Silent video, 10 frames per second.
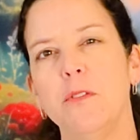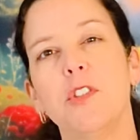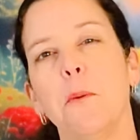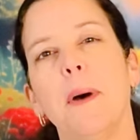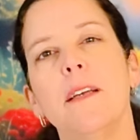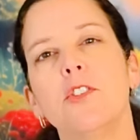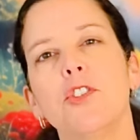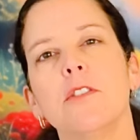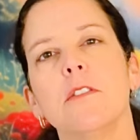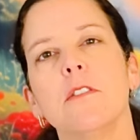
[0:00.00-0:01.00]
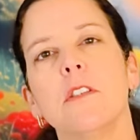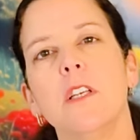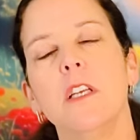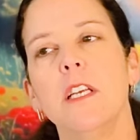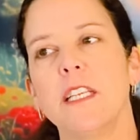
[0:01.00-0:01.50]
so much?
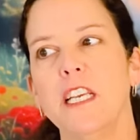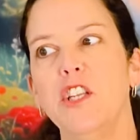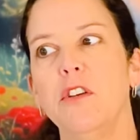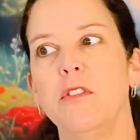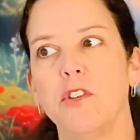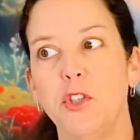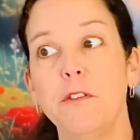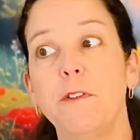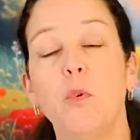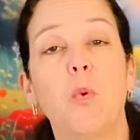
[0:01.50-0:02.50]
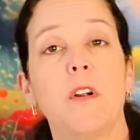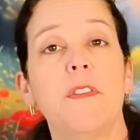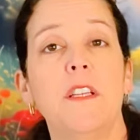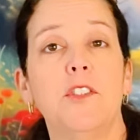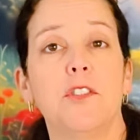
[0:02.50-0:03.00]
Can you, do you feel
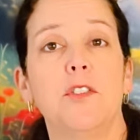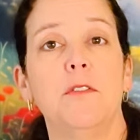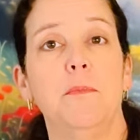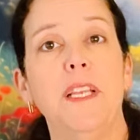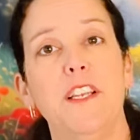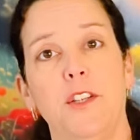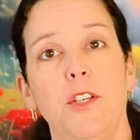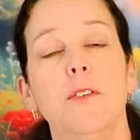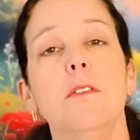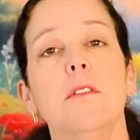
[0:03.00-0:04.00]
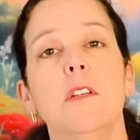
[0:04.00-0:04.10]
worthy just being you?